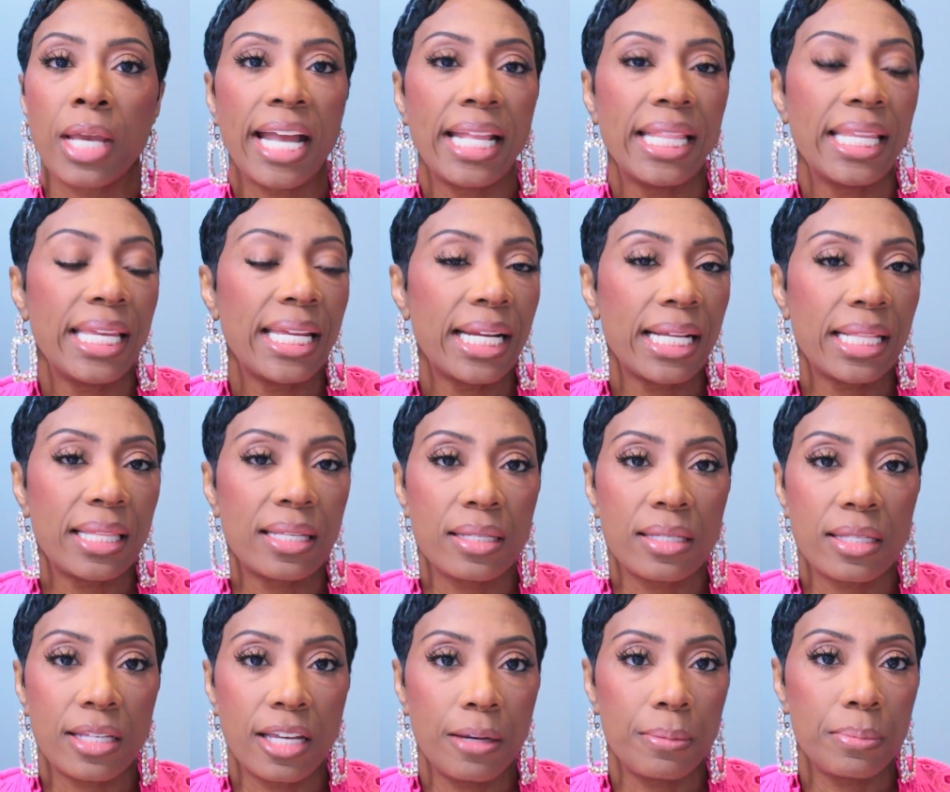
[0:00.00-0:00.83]
And then at the
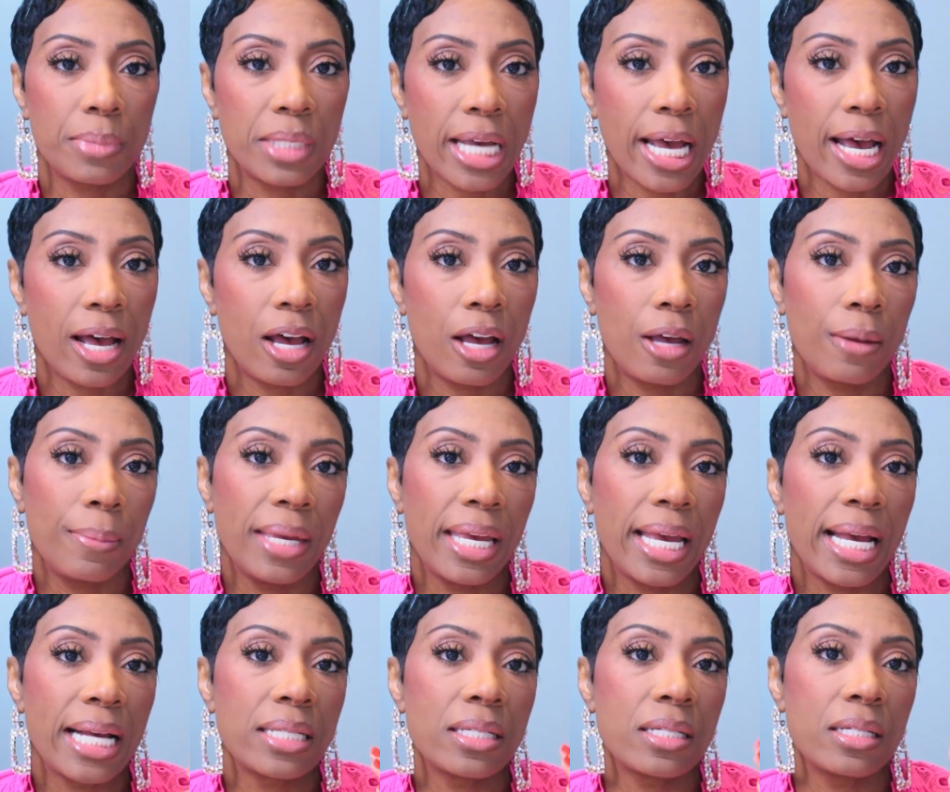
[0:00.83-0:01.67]
same time,
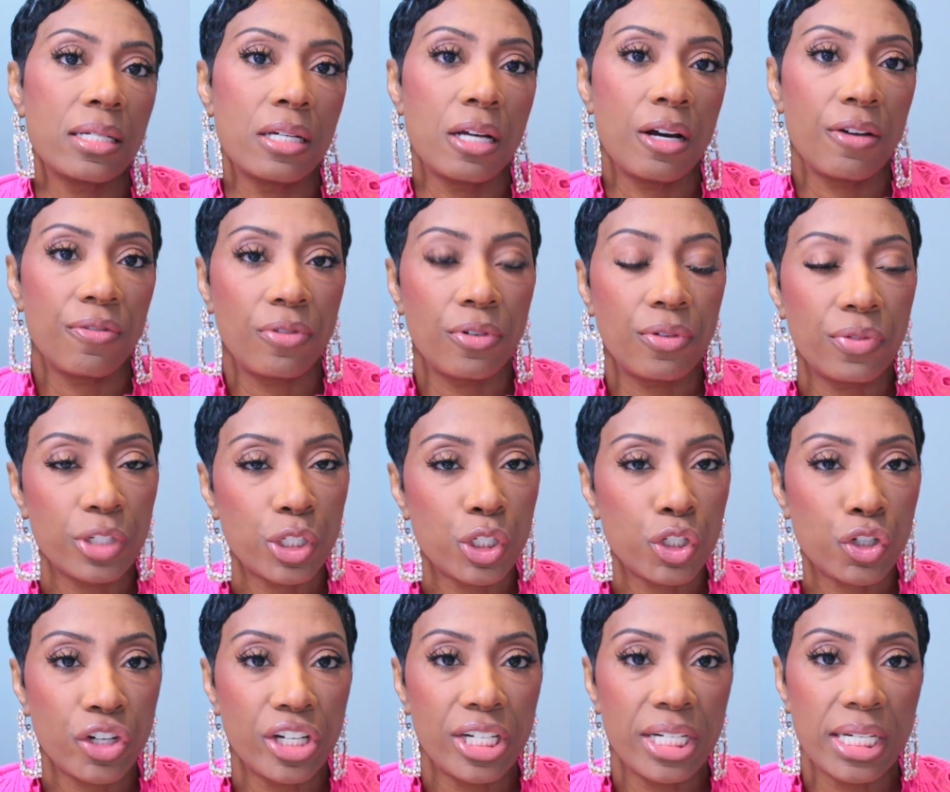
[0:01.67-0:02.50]
it has enough of a
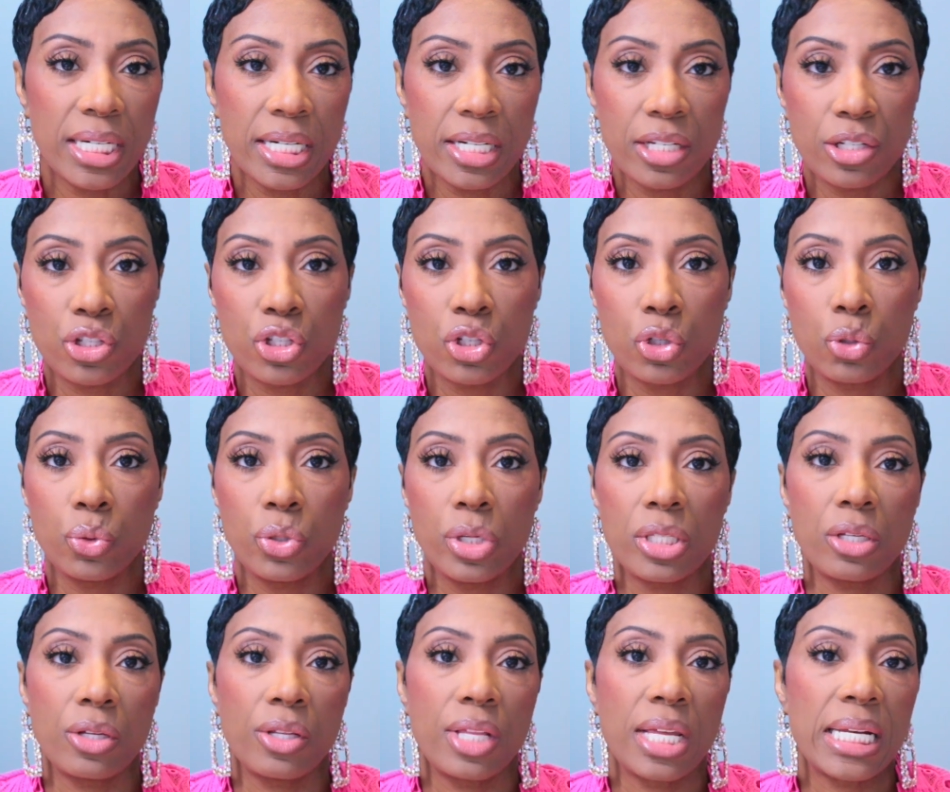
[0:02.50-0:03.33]
trendiness to
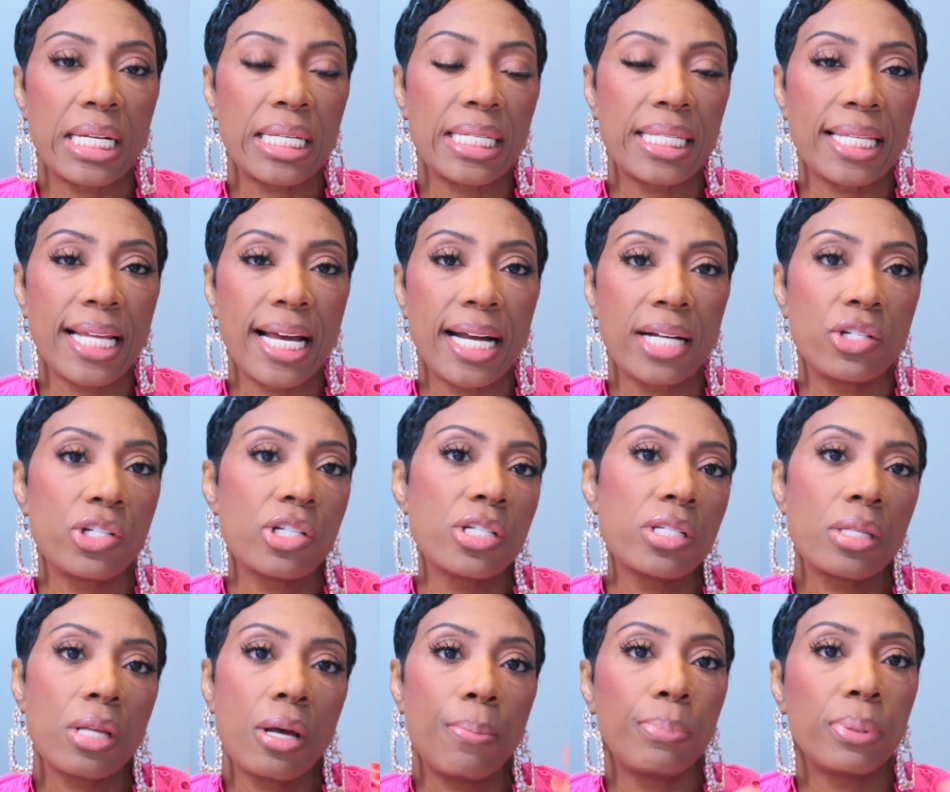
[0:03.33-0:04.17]
it so that it's not
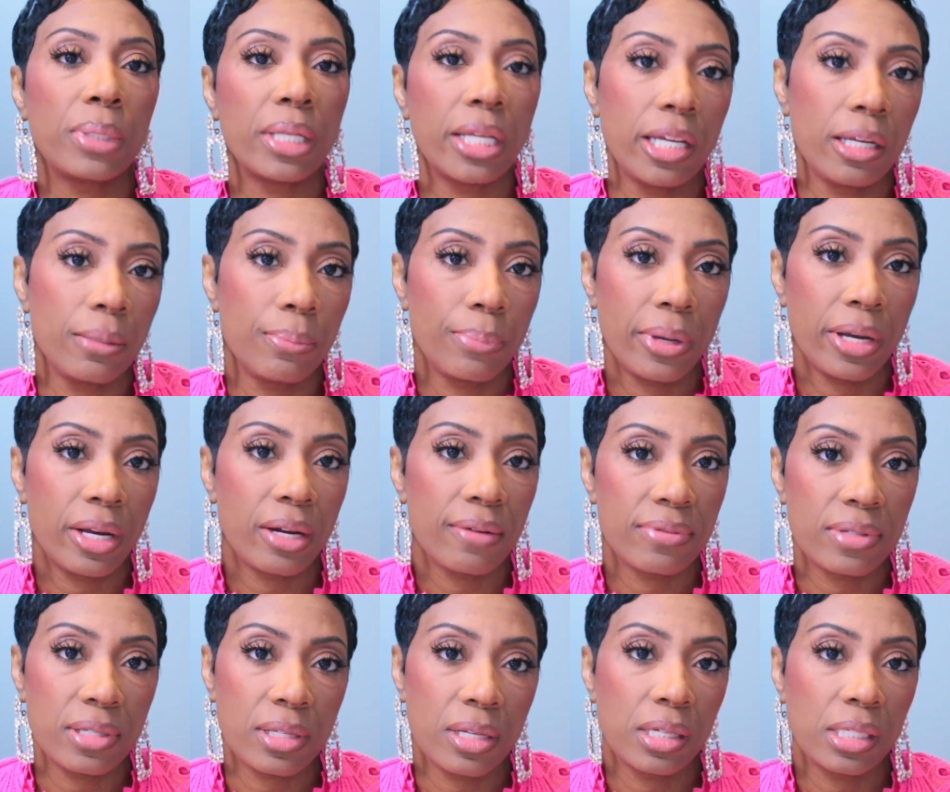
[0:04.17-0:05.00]
just a plain pair
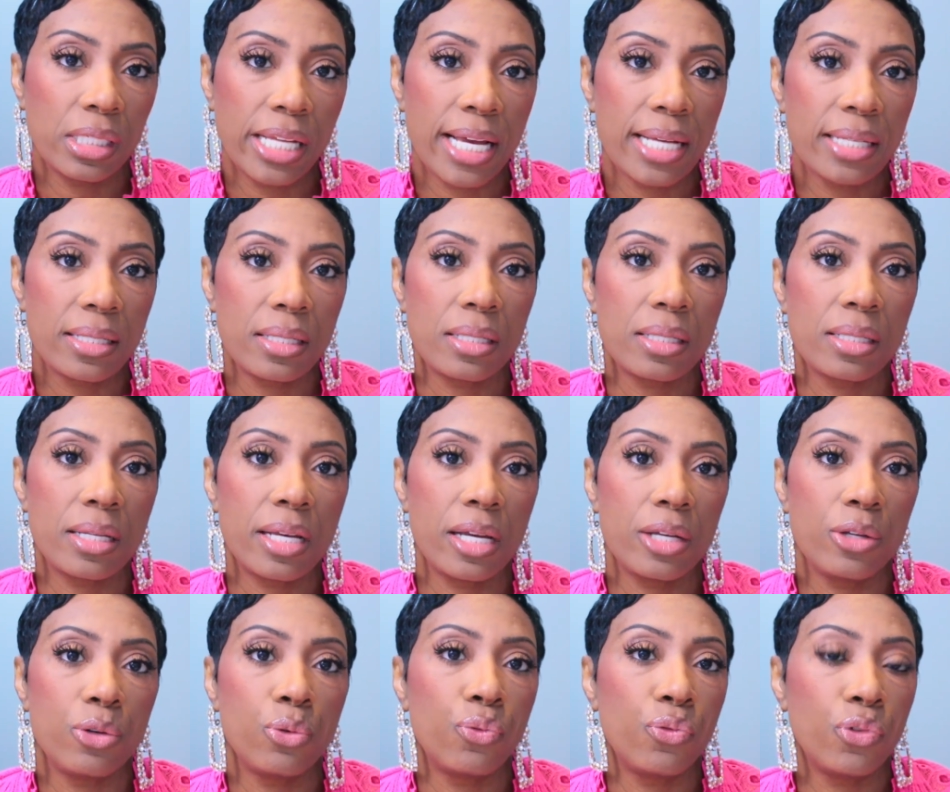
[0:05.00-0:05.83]
of sunglasses
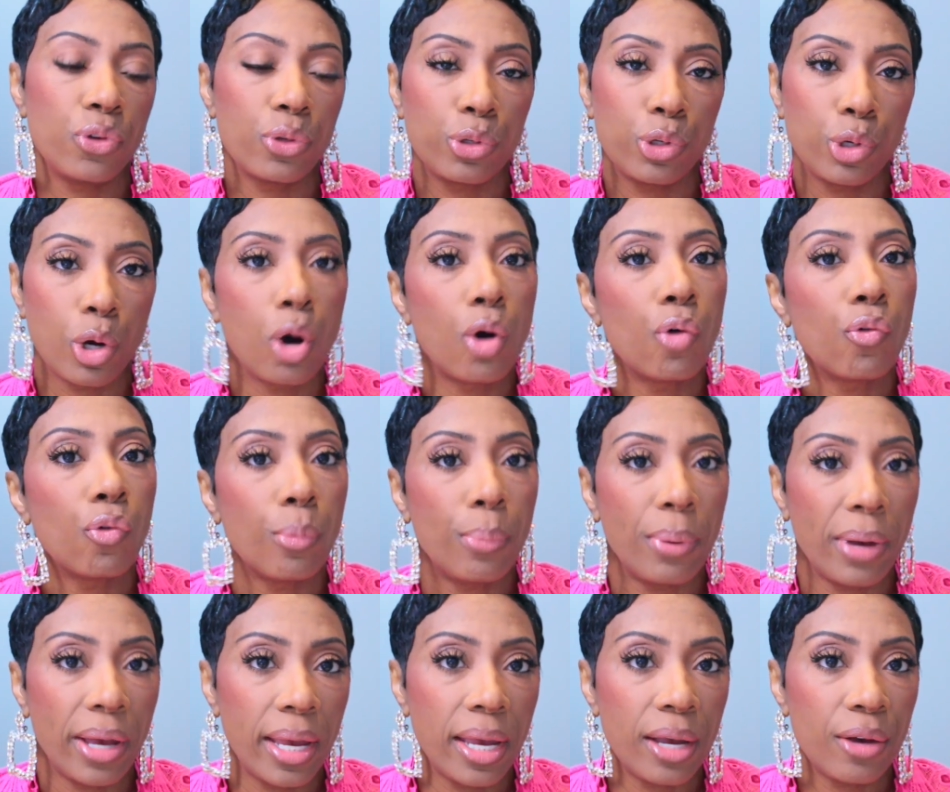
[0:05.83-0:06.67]
that you feel you're
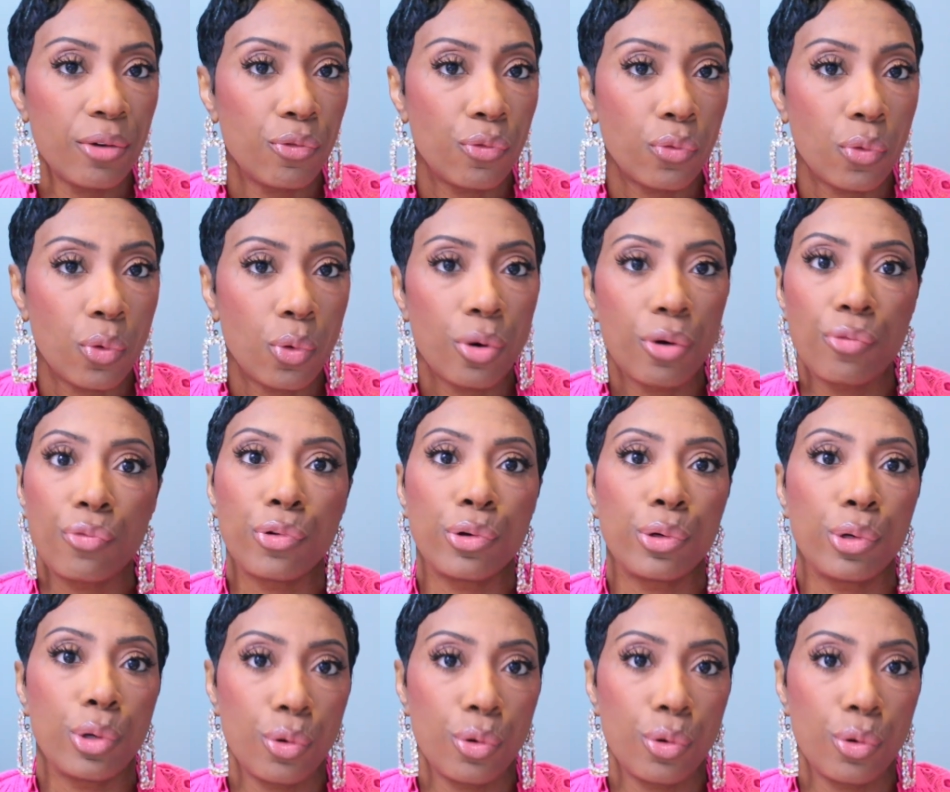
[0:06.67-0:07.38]
overpaying for for